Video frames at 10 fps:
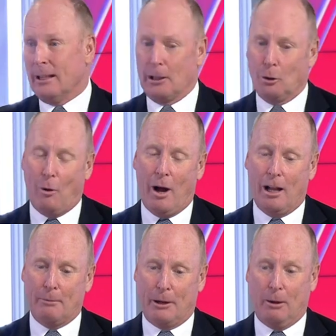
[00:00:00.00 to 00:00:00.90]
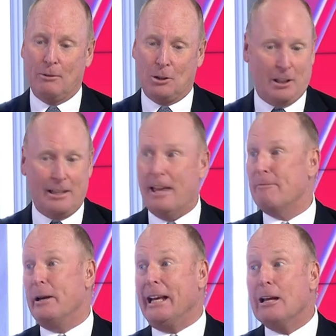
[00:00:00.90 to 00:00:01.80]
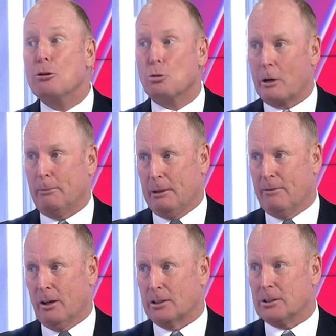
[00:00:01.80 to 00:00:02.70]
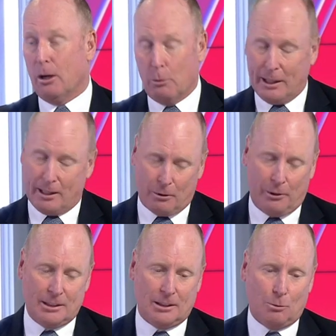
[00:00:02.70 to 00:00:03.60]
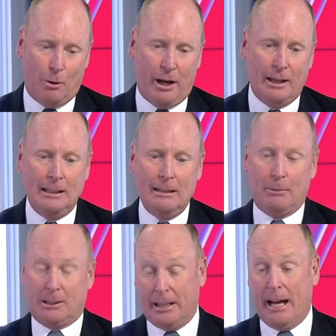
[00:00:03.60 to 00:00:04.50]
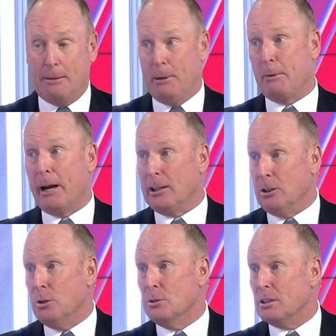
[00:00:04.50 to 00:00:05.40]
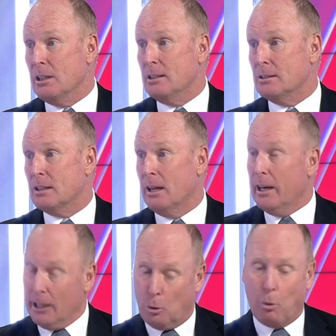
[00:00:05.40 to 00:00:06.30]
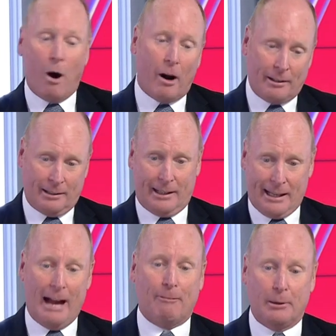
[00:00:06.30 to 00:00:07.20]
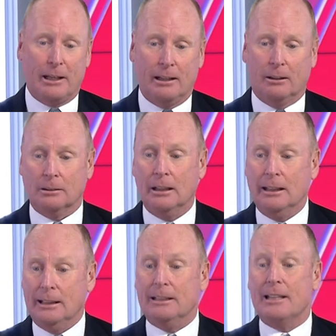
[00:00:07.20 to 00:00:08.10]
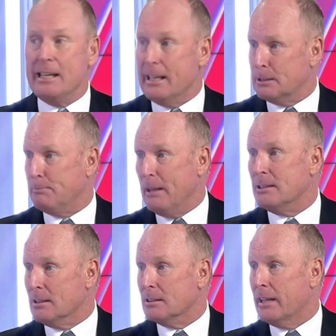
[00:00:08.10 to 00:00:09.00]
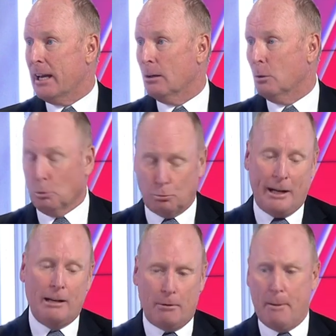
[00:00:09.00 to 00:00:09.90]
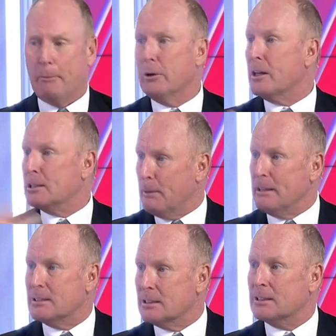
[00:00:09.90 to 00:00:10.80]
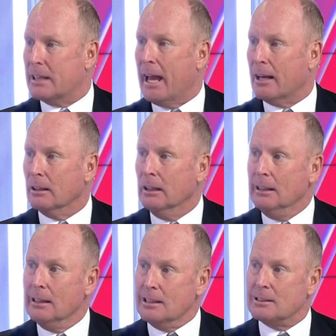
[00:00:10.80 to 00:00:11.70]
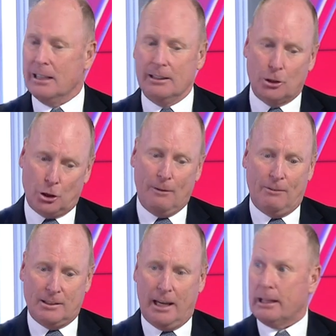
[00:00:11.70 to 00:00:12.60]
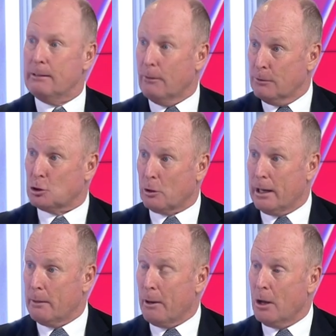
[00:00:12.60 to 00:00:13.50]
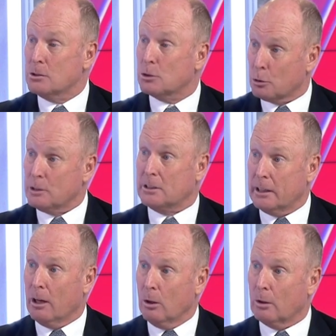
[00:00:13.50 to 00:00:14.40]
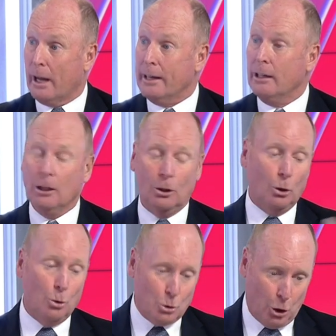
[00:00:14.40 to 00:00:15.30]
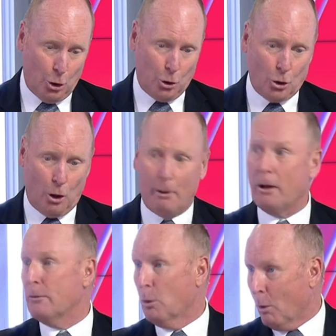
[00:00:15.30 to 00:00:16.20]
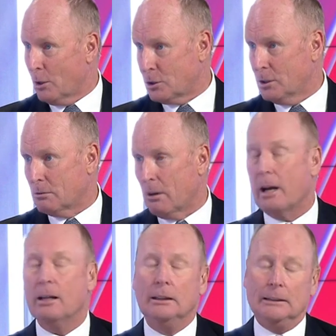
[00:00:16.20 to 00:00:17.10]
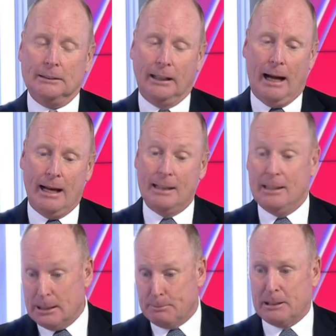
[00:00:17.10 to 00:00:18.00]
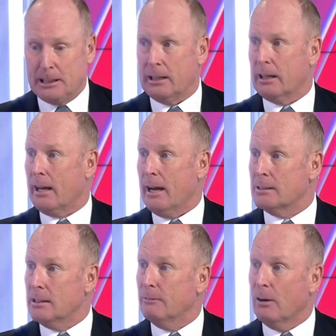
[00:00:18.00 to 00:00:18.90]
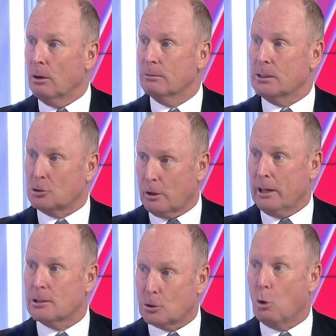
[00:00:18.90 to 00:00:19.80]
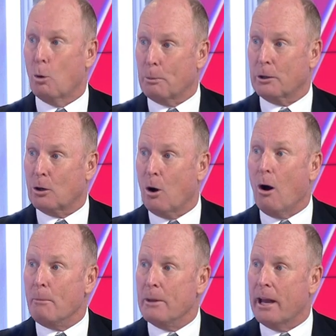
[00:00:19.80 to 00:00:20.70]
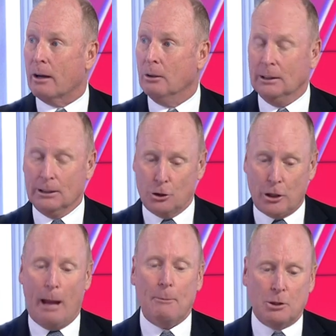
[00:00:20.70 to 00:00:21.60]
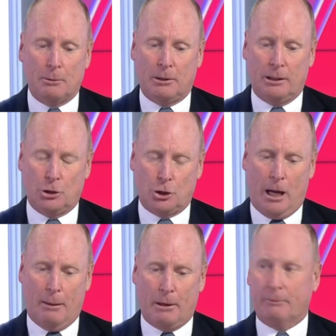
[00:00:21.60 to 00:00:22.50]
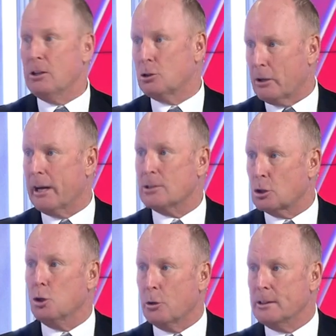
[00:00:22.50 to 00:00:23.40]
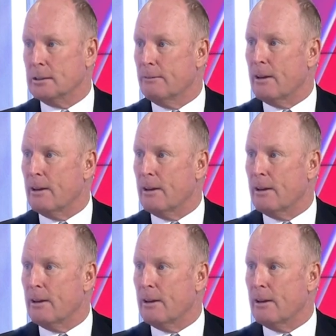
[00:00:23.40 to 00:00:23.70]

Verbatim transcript: in a little while, but obviously they've been incredibly volatile. We'll get to the reasons yeah. why. But today, the big breaking news is an inquiry that the government held into the expenses. Now, already remember, an expenses scandal has seen the chief executive of Australia Post, Christine Holgate, yeah. lose her job over watches. the watches, right? Uh, if this particular case involved Australia's corporate cop. Now, James Shipton is the chairman of the Australian Securities and